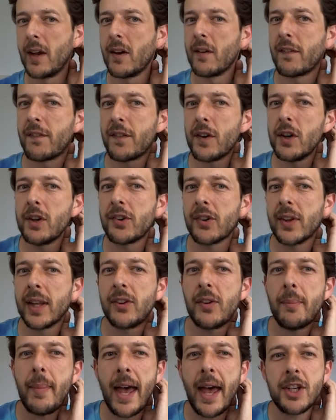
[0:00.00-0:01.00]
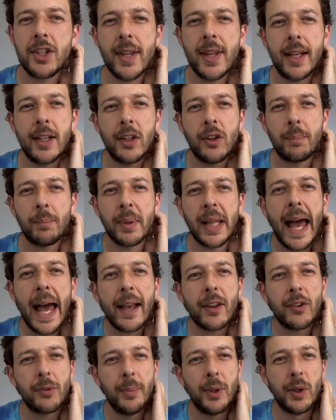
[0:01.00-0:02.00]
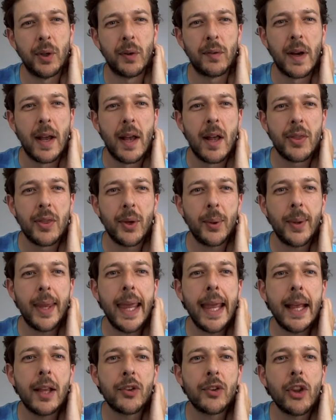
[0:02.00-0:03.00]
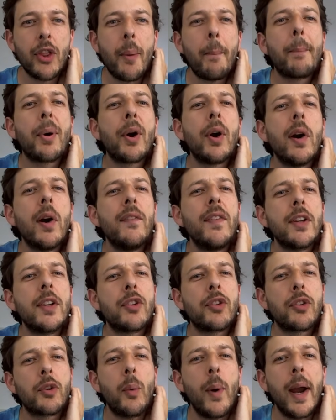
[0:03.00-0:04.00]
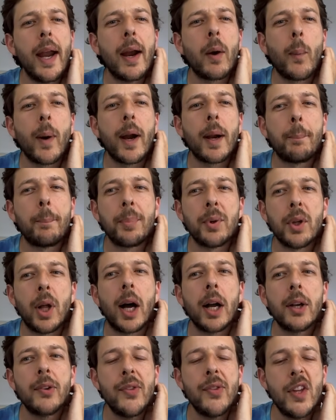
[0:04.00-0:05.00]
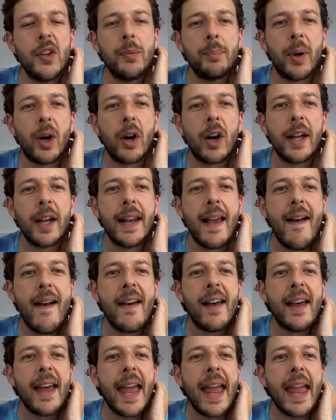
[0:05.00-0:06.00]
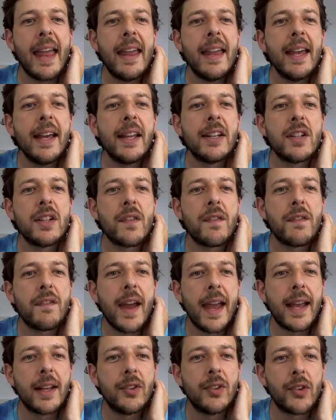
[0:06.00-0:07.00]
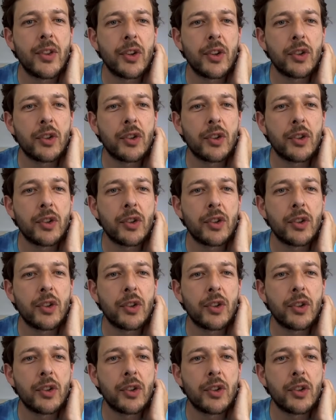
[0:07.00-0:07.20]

First, let's imagine that it's black's move. Their king's on the perfect square where it blocks this pawn and defends the